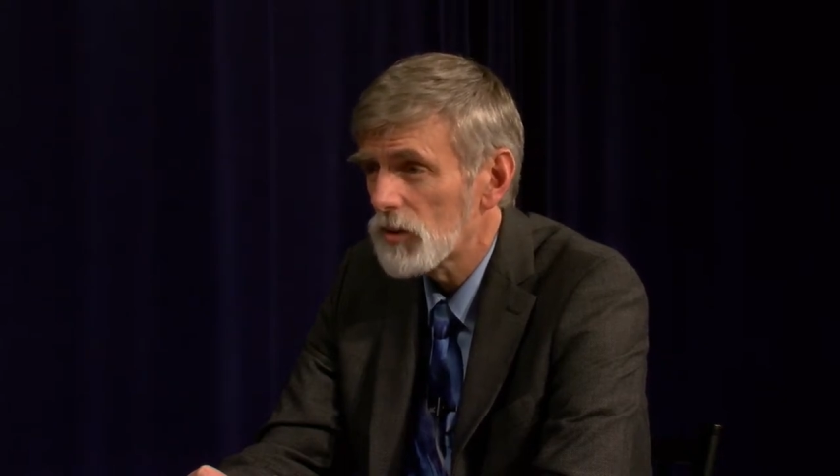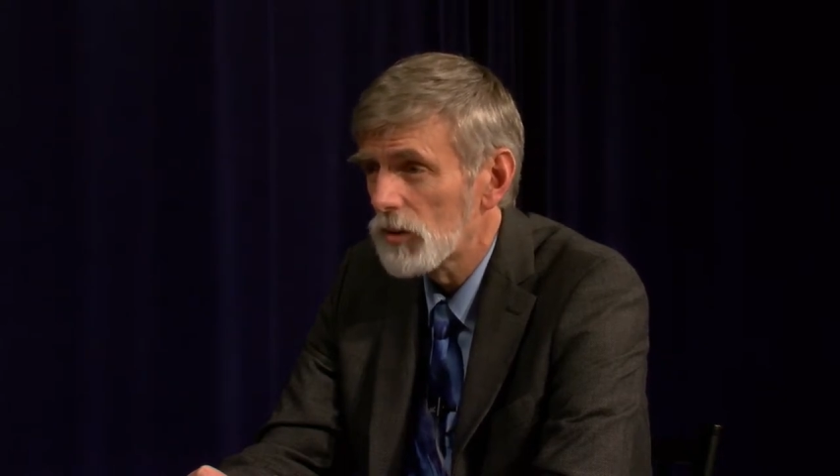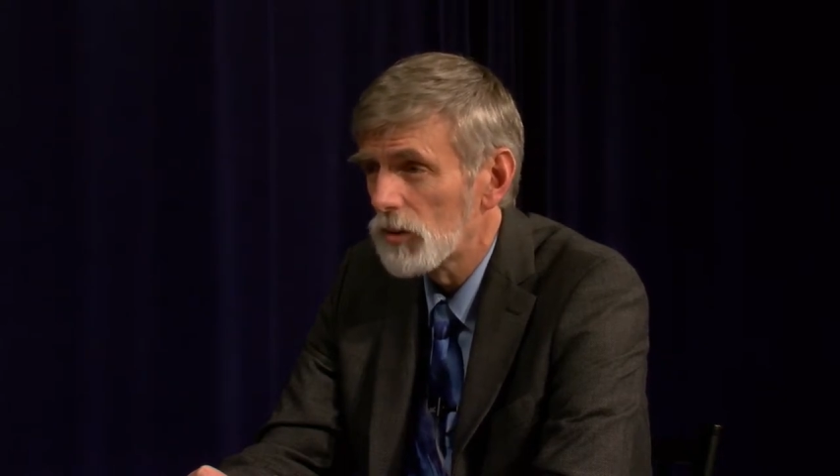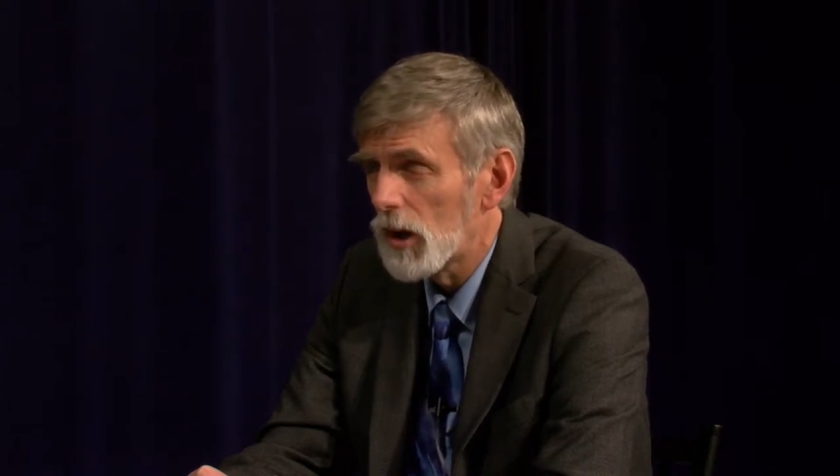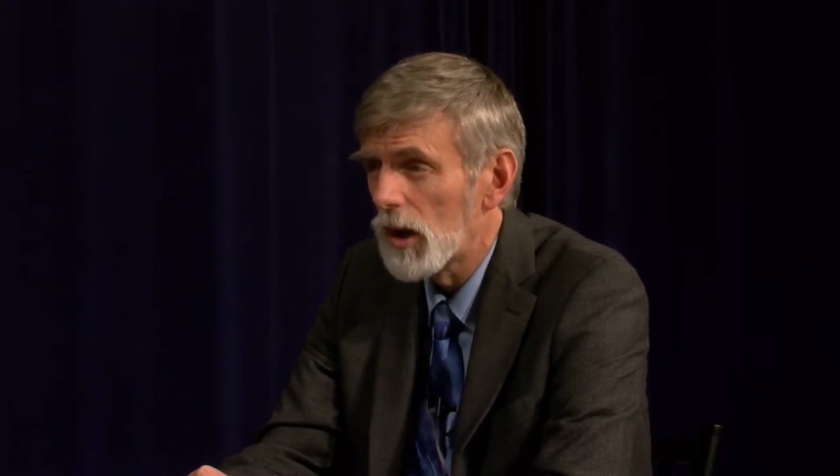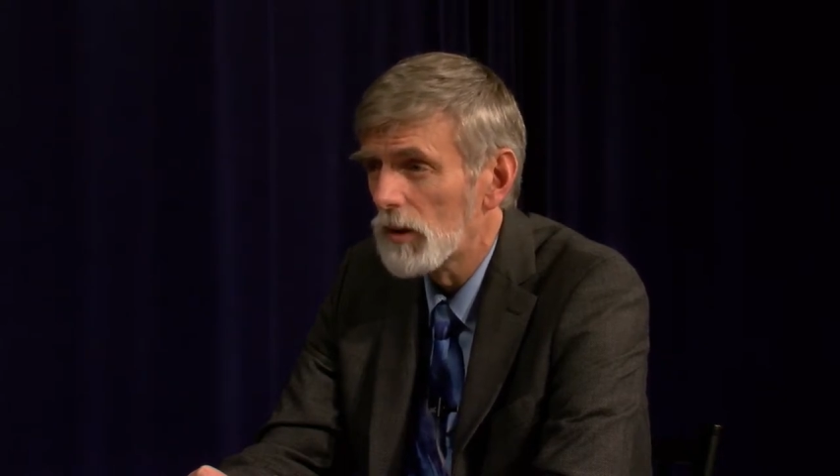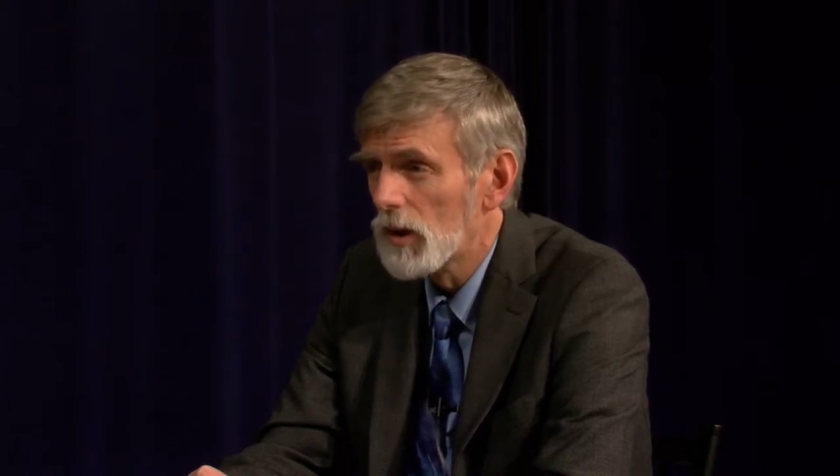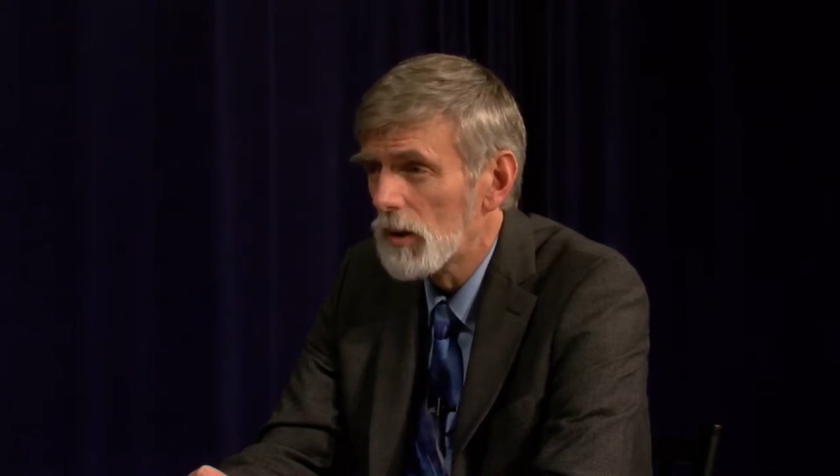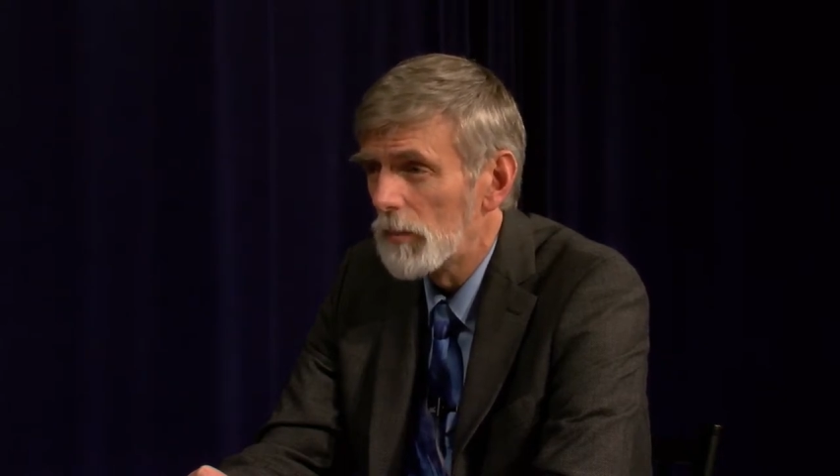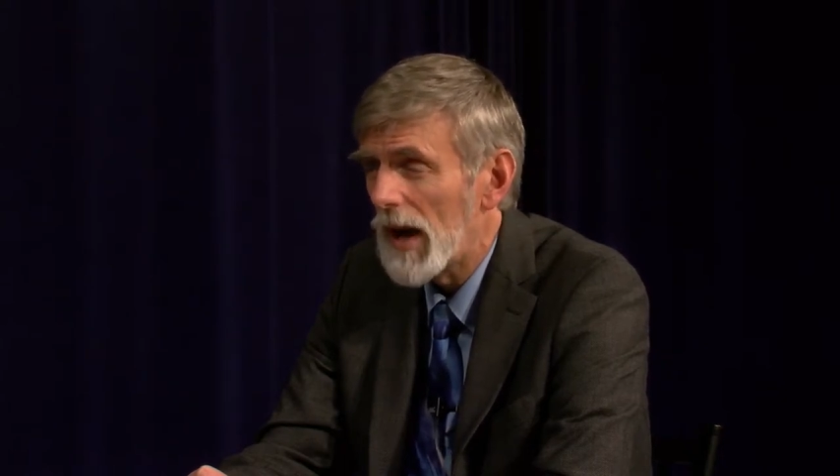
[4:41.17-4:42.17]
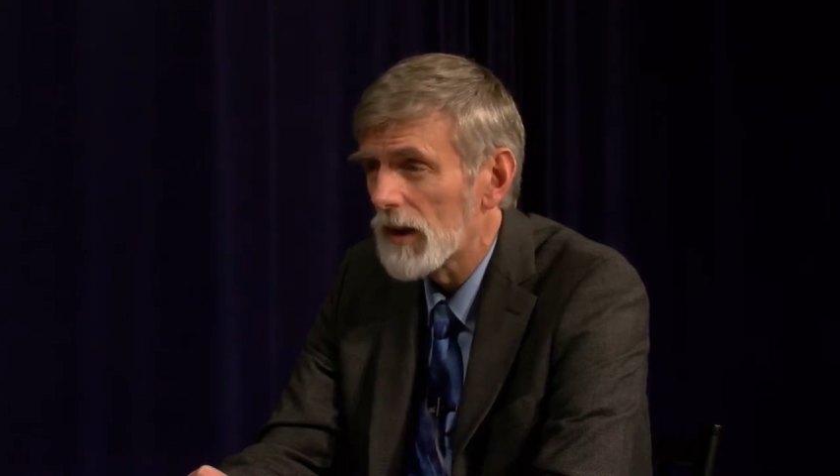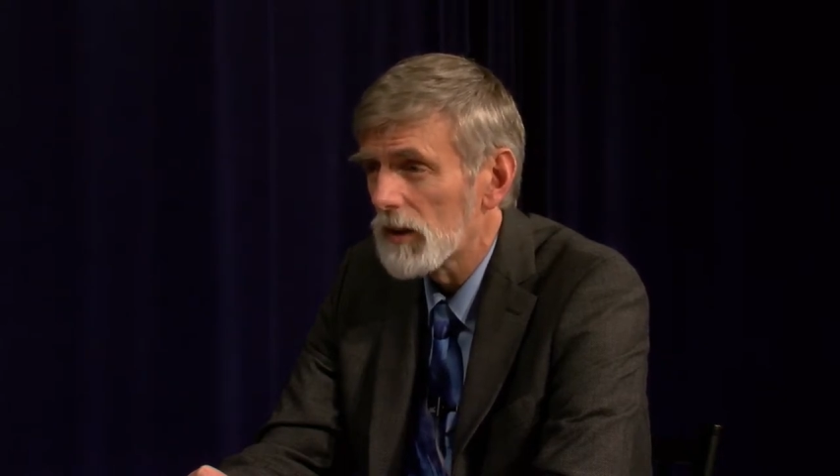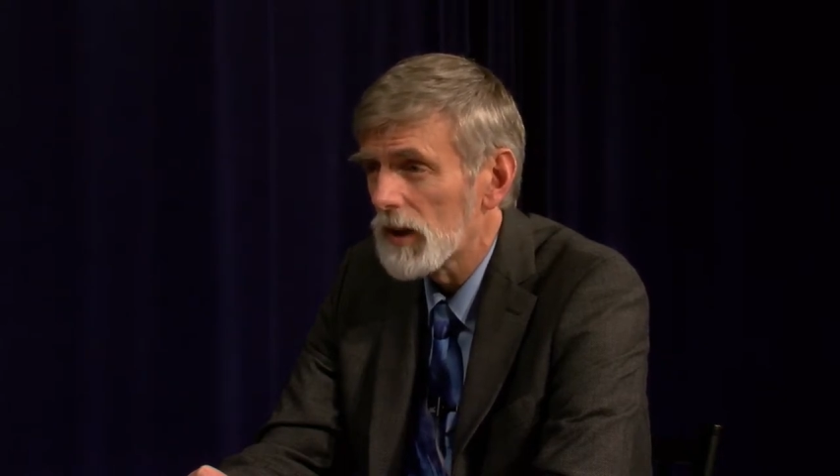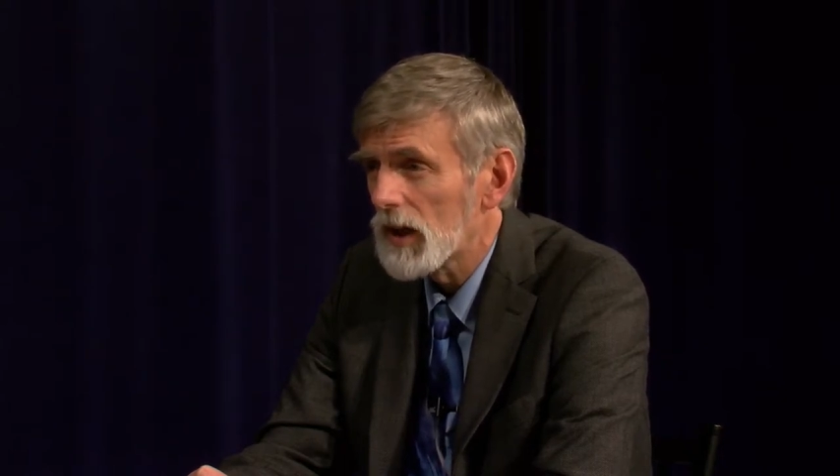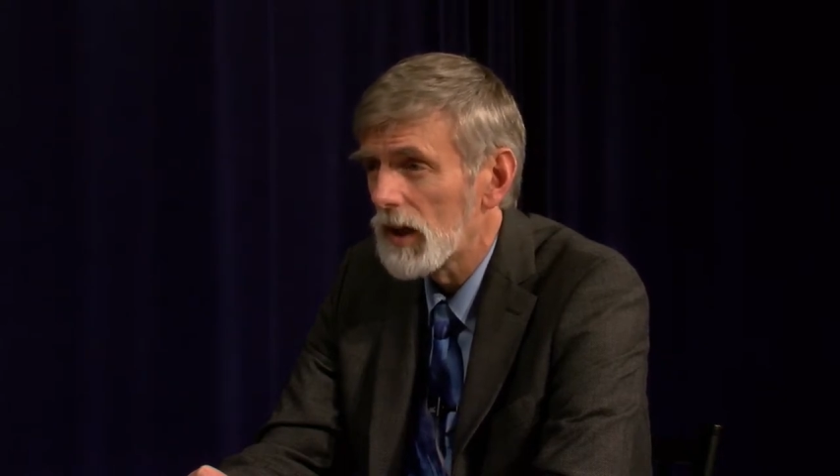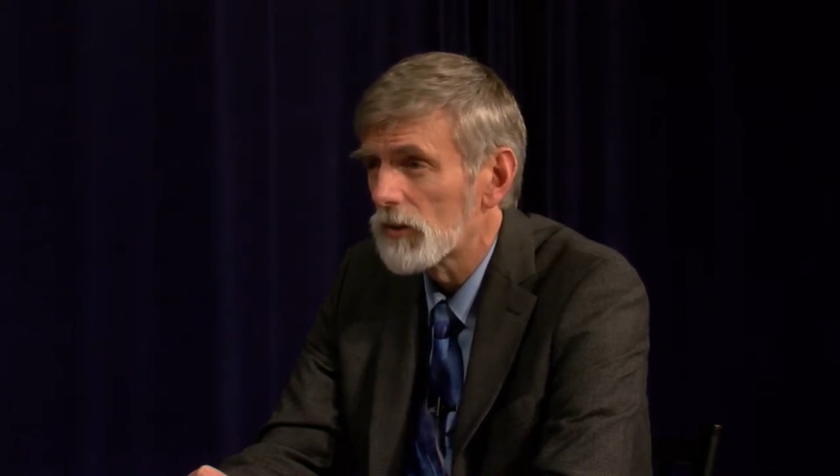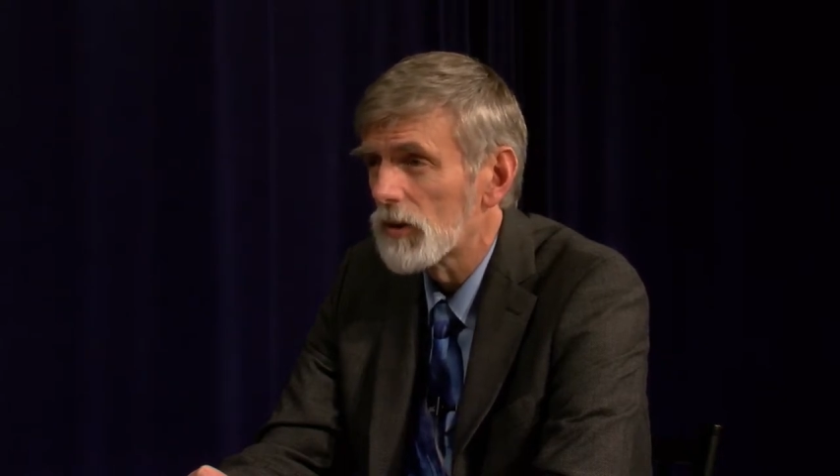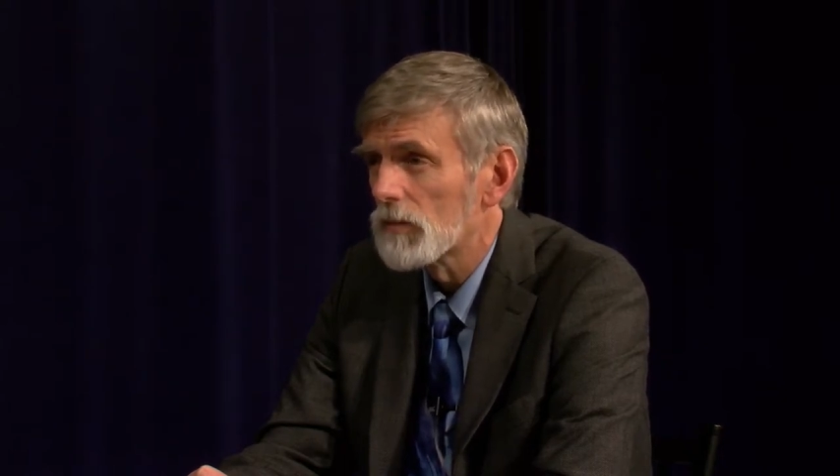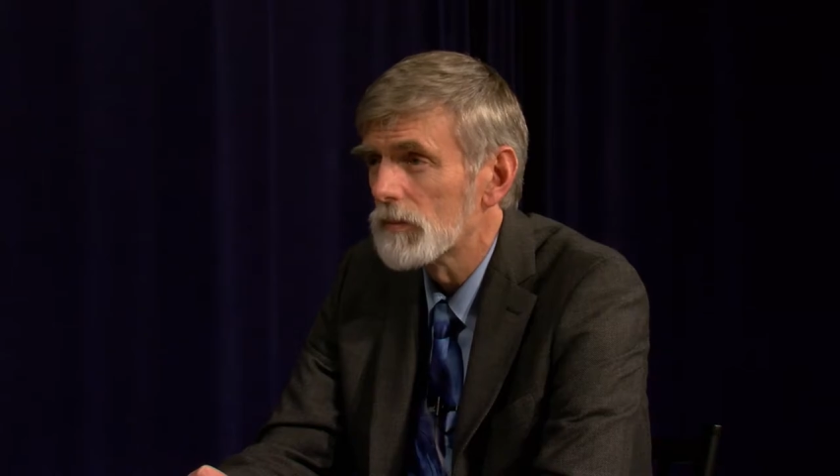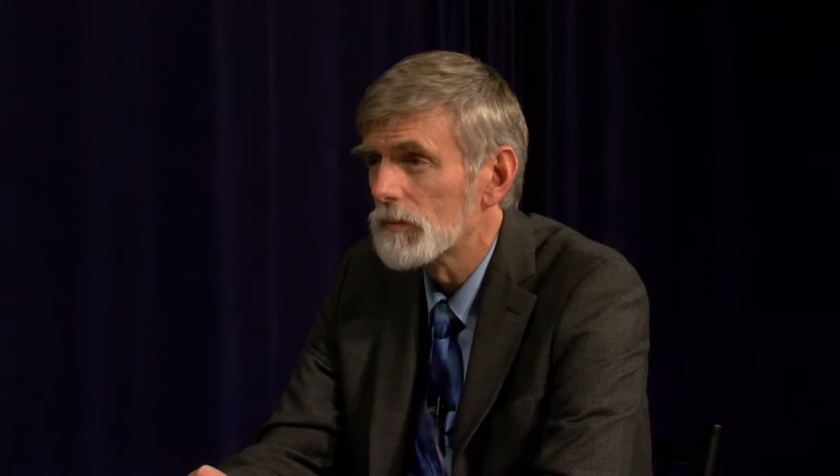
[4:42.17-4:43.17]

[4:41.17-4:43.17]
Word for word: who are battling cancer.